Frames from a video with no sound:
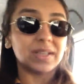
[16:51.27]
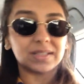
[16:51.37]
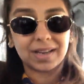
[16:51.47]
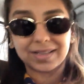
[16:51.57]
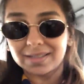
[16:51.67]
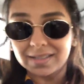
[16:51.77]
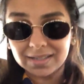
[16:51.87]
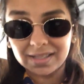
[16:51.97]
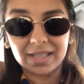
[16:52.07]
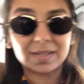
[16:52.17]
and as
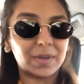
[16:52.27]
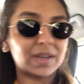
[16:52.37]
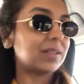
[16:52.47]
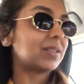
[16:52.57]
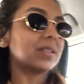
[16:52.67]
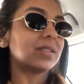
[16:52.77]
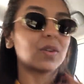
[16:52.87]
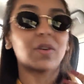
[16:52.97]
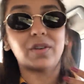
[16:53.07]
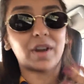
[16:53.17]
residents they experience this
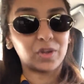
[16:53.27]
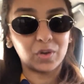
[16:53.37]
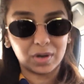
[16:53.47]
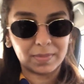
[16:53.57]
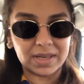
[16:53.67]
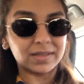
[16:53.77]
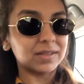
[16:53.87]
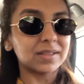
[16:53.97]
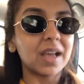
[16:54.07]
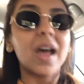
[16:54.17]
on a regular
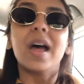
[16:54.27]
basis